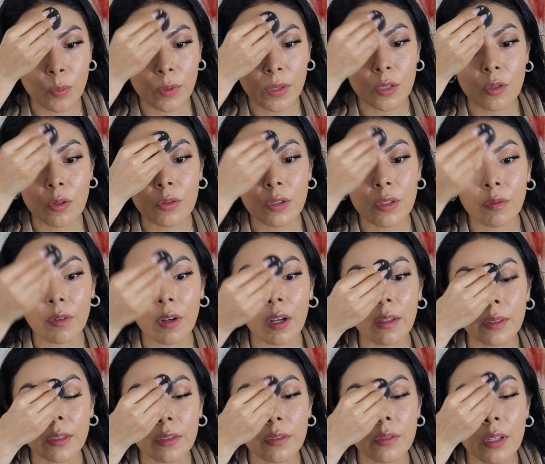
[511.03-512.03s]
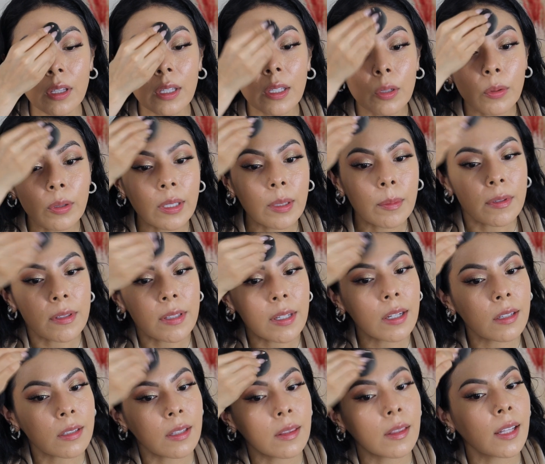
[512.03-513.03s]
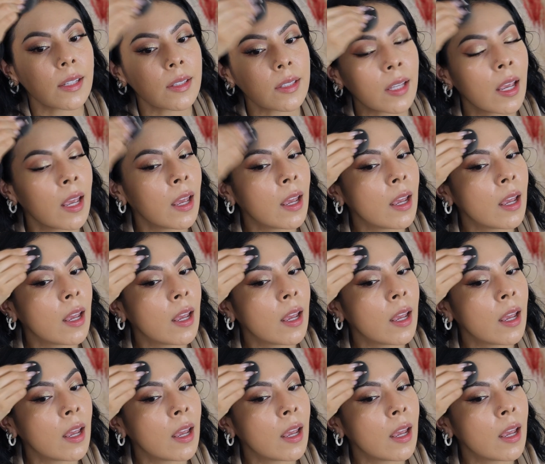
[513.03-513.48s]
with the Dose of Colors liquid lipsticks and that's